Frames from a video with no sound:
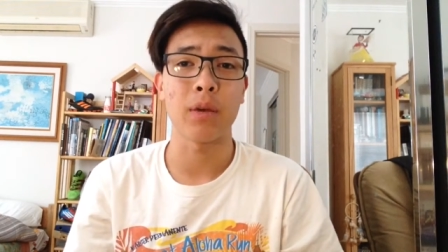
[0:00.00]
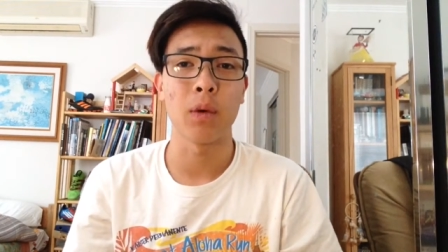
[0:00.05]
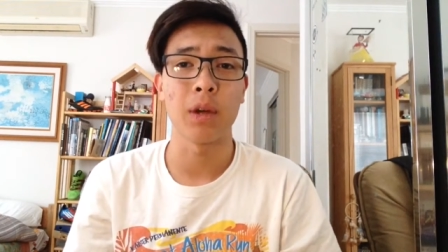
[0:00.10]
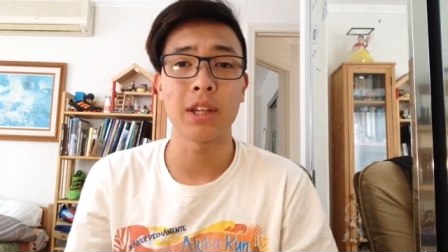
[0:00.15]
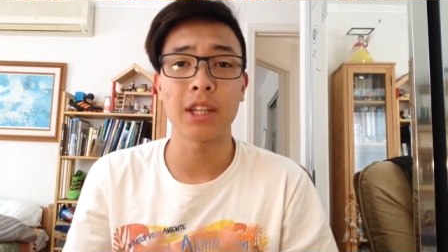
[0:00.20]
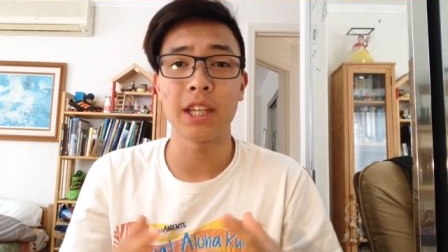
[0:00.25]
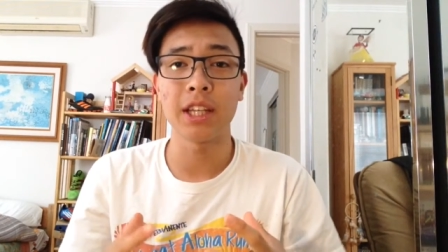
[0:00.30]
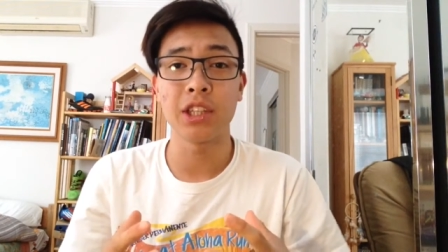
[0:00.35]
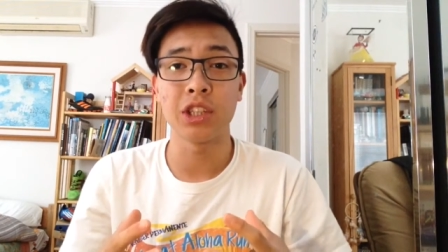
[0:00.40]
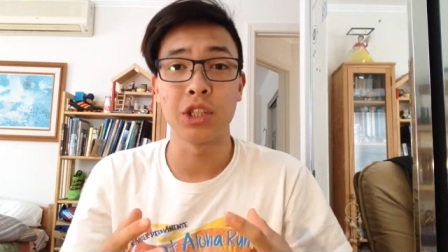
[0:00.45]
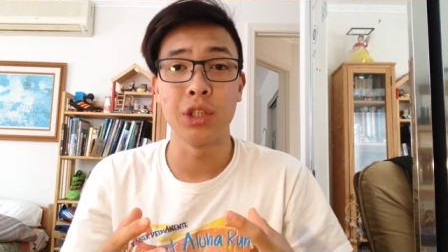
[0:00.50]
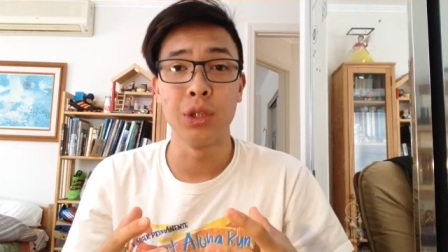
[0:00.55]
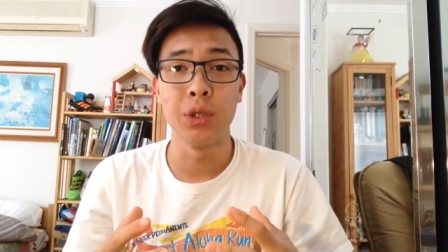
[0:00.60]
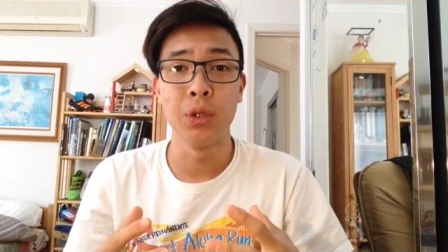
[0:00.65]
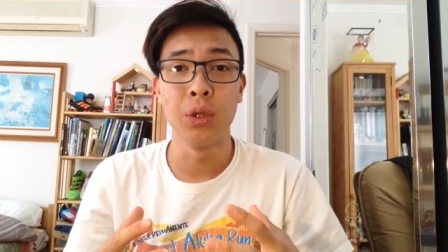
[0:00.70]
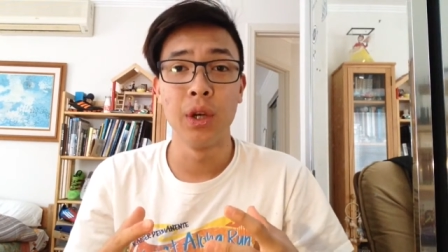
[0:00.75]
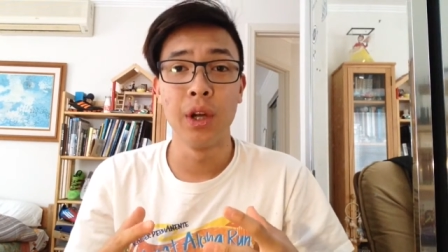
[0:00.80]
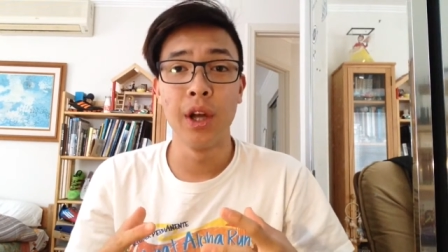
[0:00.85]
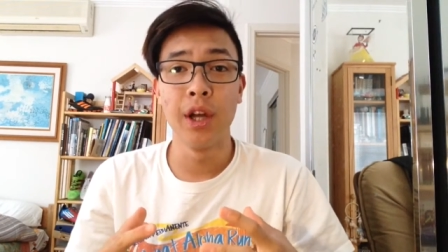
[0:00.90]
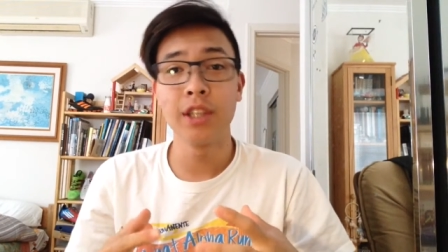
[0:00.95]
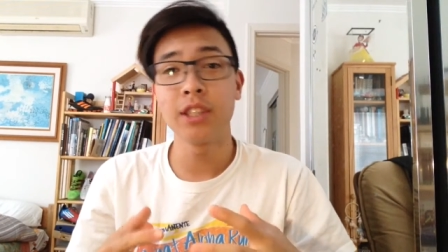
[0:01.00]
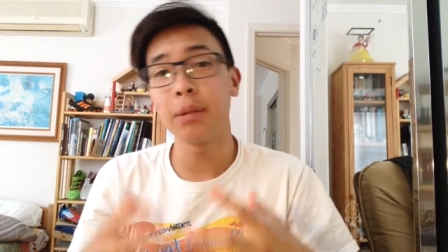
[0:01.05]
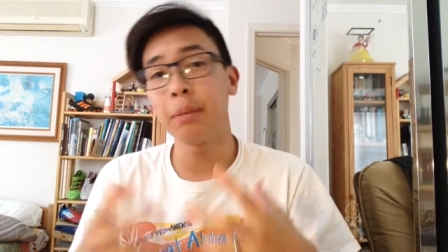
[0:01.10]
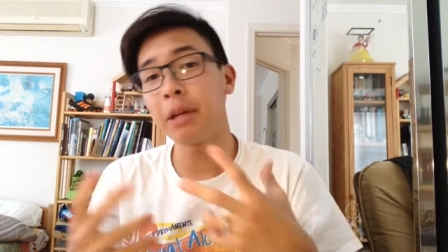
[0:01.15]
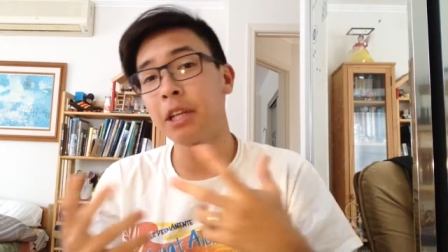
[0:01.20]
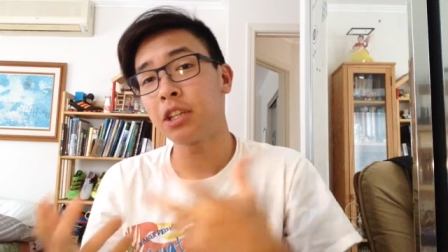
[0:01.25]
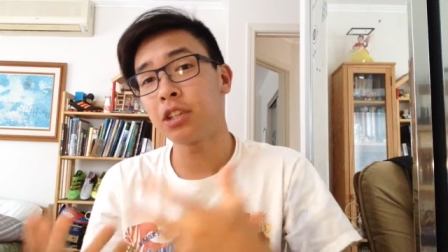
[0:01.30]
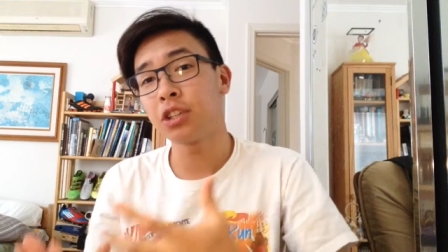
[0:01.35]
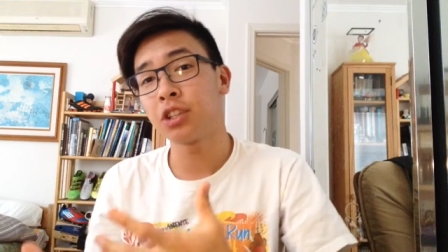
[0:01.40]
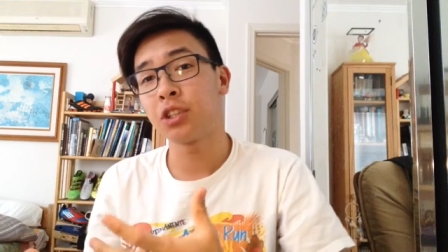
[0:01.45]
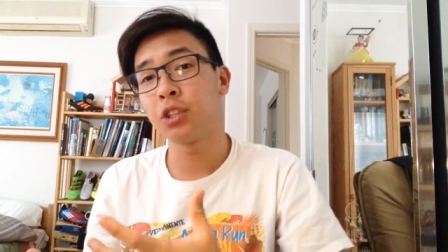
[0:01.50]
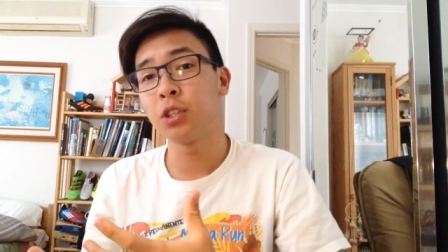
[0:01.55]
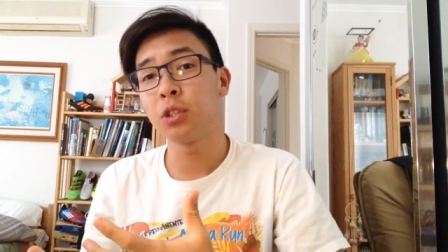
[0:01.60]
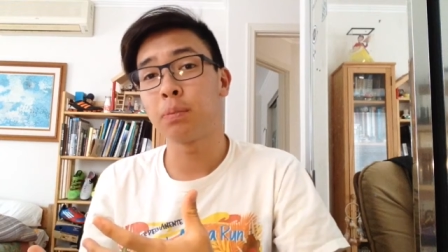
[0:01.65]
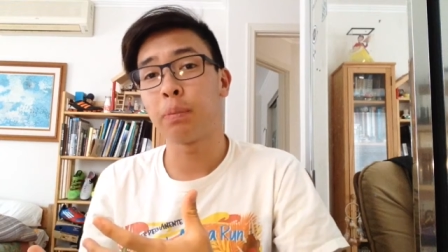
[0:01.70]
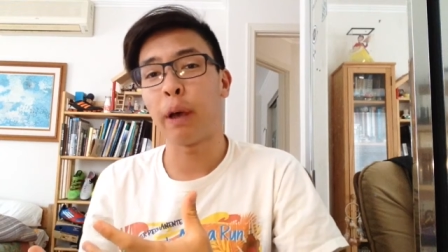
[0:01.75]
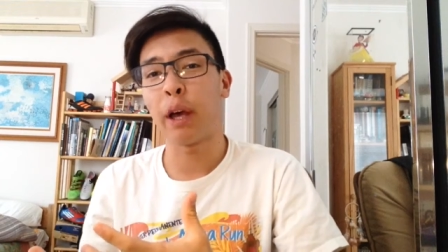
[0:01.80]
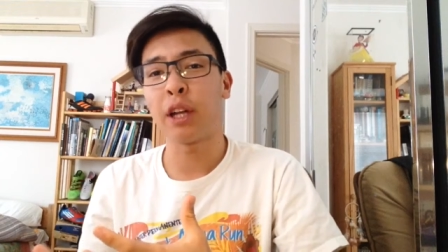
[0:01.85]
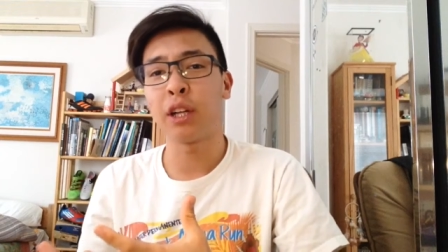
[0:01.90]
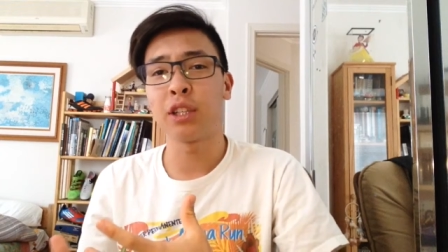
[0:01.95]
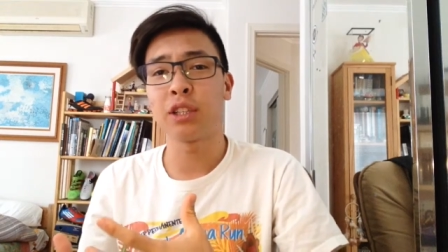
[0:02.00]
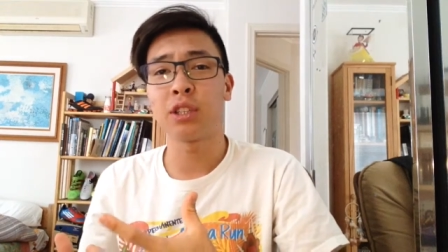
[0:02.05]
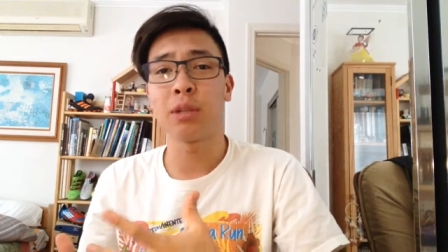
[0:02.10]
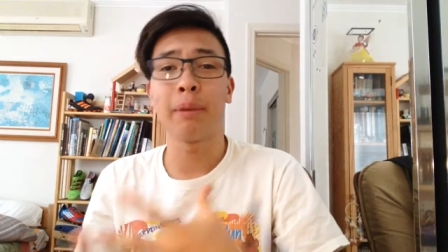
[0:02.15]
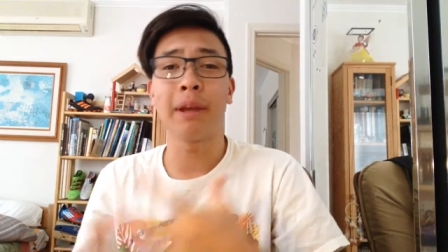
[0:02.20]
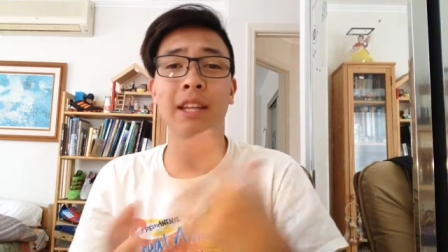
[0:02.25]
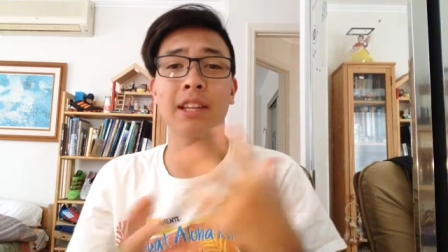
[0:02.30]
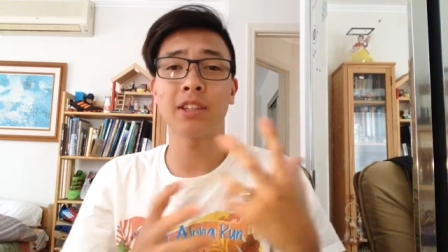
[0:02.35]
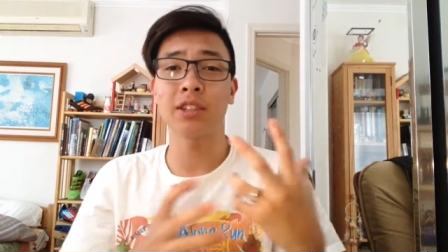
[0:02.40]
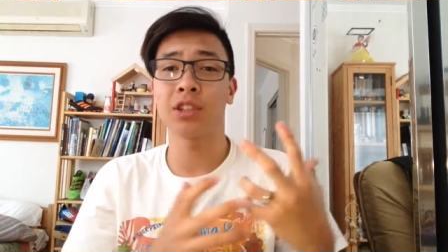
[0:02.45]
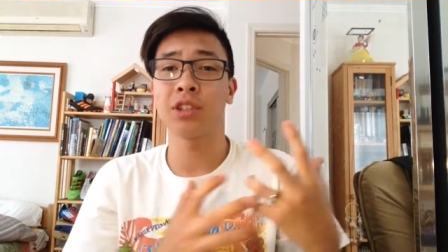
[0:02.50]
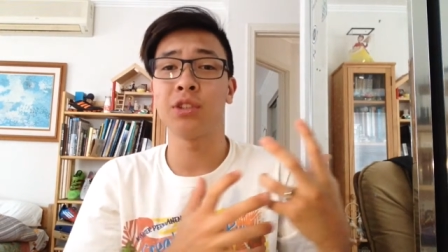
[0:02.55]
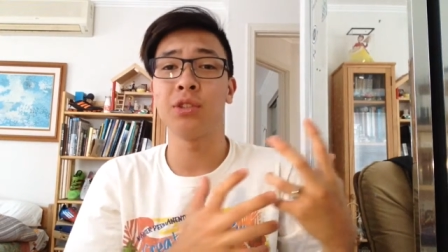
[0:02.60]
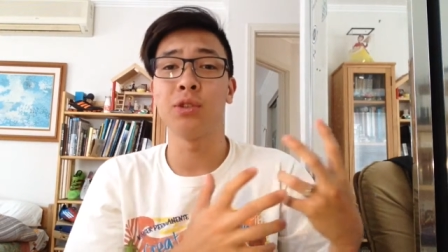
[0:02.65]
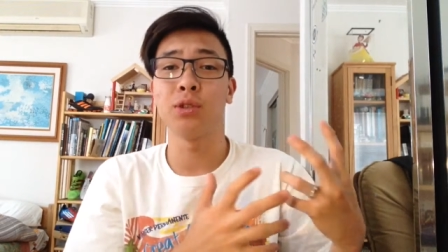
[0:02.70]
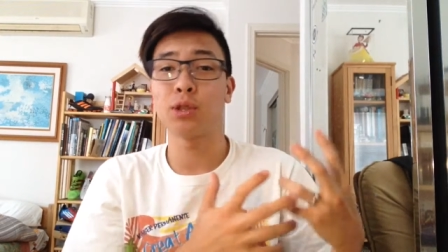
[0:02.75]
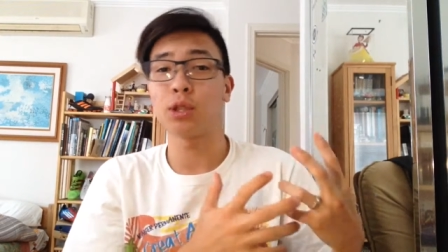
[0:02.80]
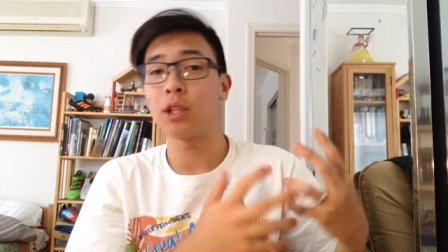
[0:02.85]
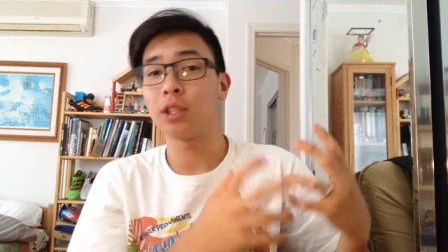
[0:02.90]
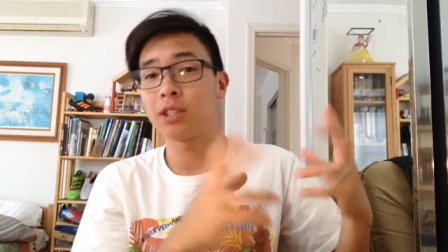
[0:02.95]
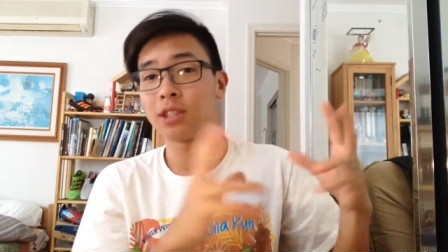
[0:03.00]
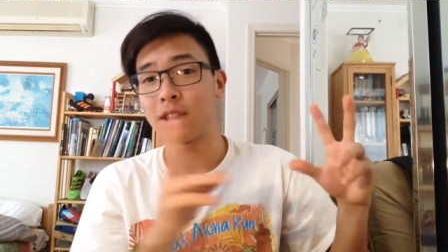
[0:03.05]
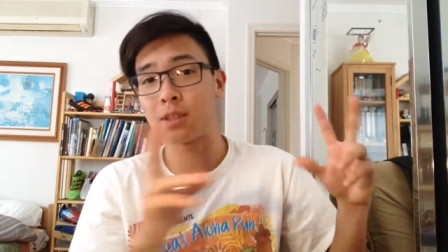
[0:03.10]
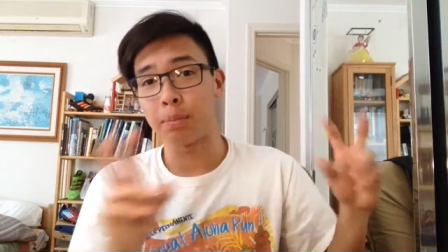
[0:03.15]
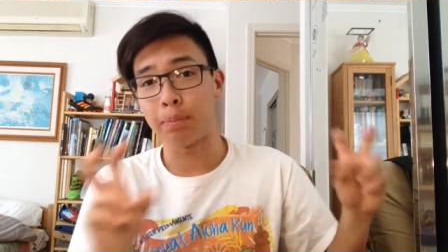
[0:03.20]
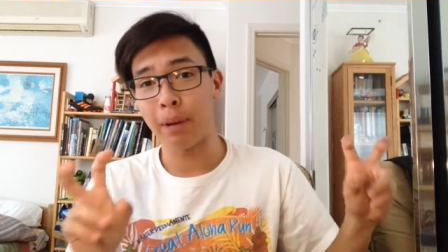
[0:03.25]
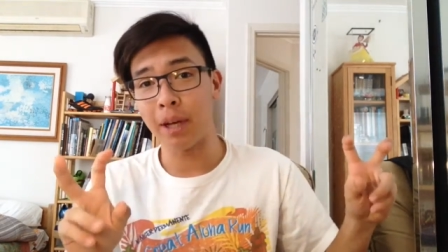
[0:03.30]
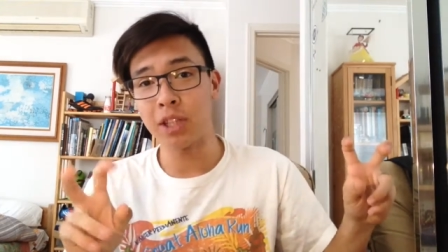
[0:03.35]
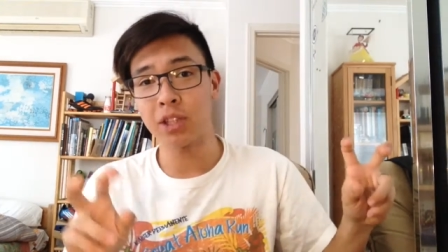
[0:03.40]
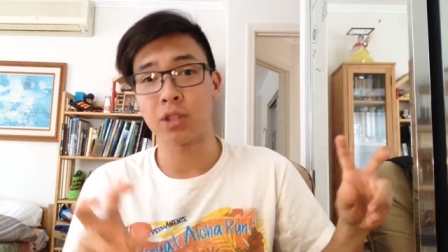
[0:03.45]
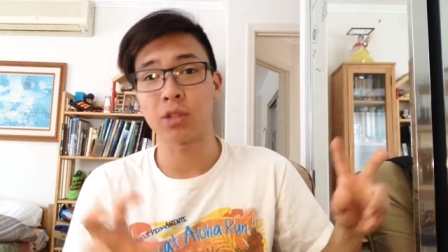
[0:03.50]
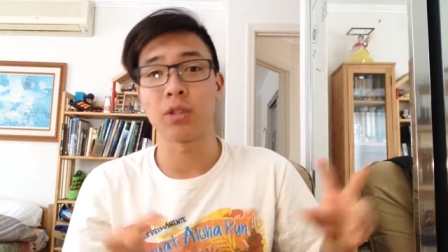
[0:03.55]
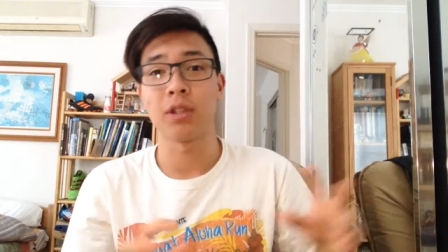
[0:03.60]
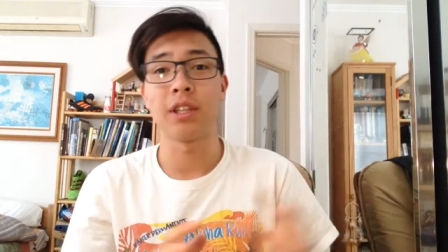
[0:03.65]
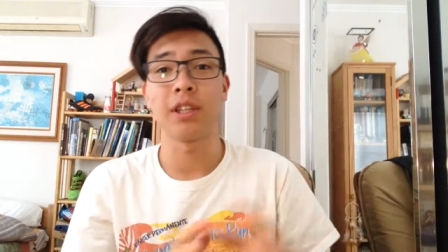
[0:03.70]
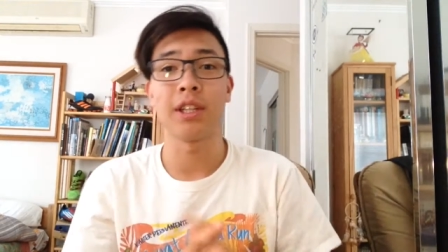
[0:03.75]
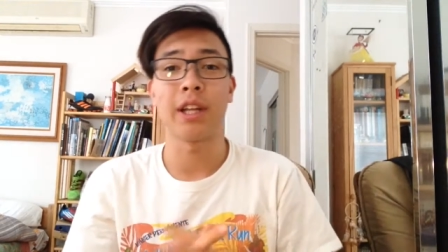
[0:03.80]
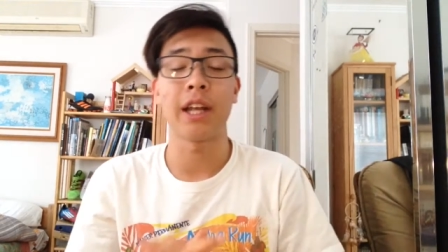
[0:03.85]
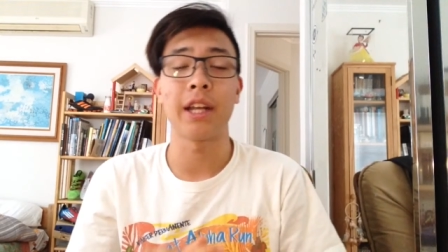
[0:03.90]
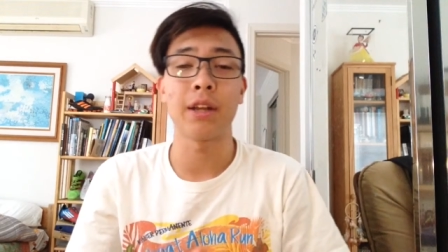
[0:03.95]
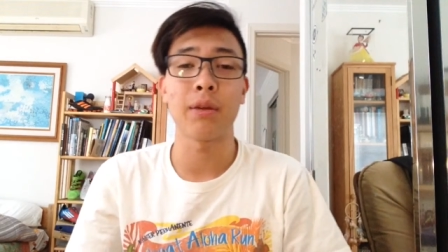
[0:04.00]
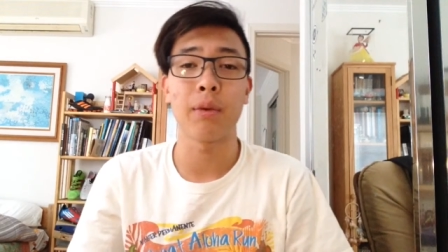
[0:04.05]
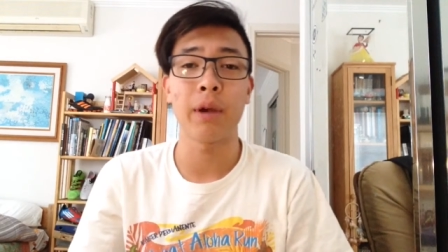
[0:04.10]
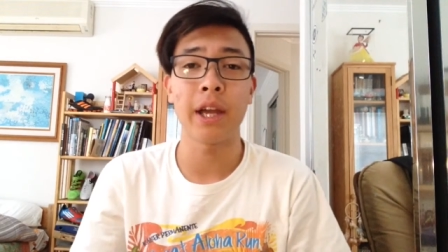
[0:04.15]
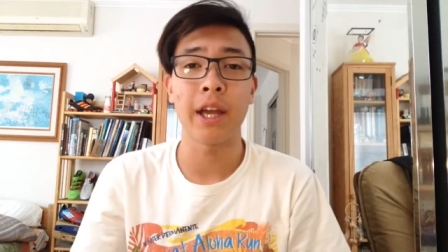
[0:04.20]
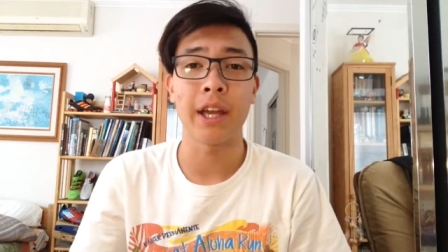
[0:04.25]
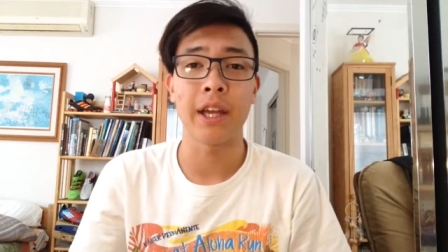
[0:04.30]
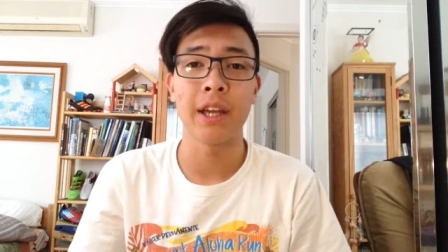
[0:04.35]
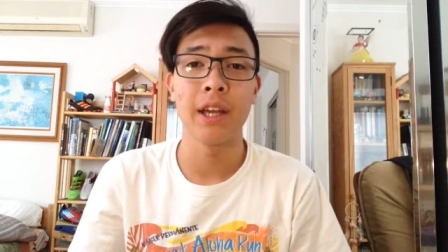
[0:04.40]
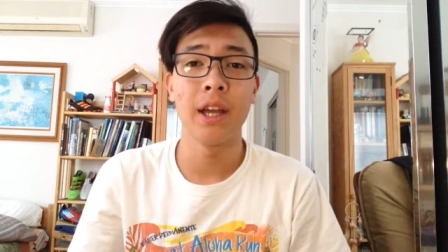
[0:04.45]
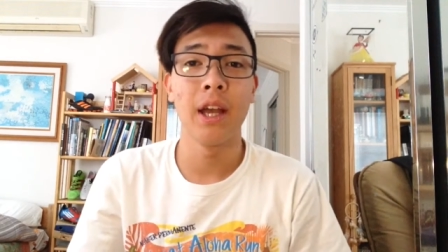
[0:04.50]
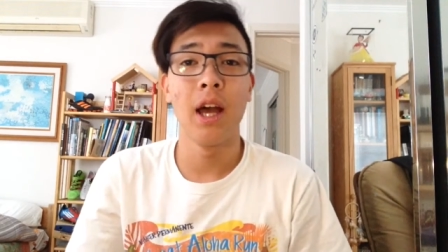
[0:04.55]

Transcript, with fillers: what they do to make their shoes better, to make their shoes special in any way.